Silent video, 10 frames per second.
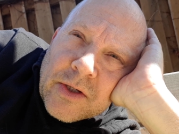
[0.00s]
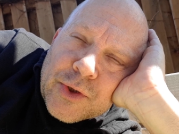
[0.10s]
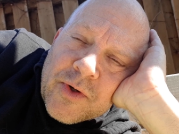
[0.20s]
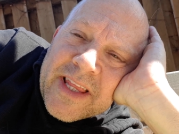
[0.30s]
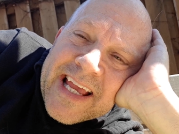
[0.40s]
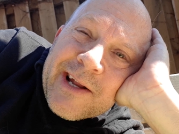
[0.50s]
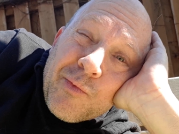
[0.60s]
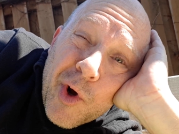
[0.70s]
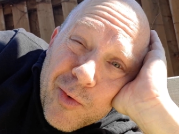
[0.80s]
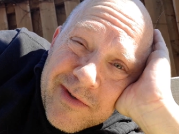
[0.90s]
sort of the
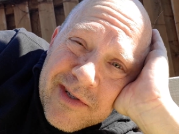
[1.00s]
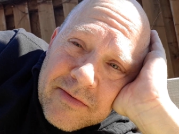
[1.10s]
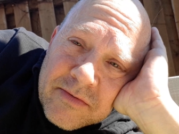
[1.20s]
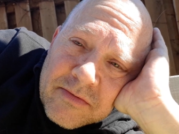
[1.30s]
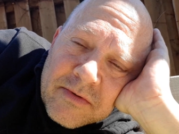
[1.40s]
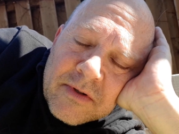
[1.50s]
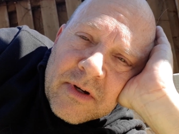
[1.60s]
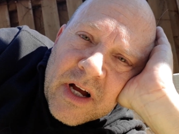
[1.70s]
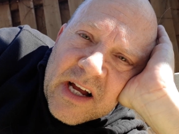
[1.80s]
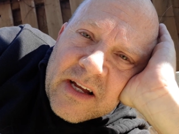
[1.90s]
inroads
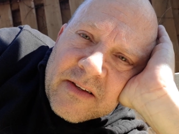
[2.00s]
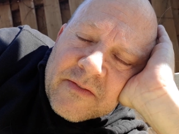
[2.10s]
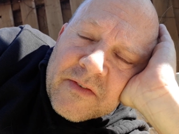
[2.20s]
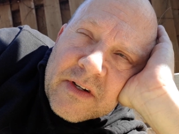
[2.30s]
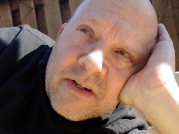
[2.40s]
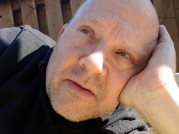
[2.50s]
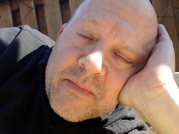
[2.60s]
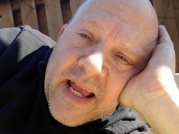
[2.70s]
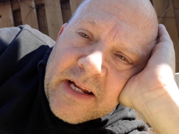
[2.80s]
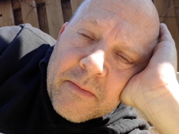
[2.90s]
I've uh,
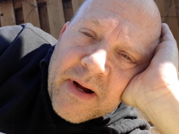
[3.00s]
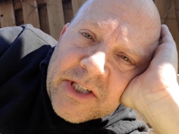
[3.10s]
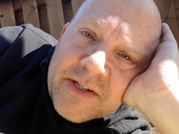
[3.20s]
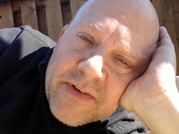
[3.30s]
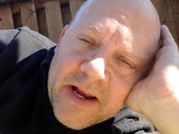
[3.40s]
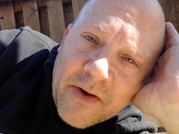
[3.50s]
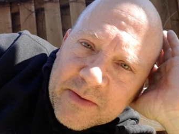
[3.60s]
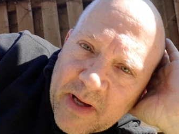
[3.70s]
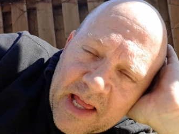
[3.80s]
made in a bunch of different areas of my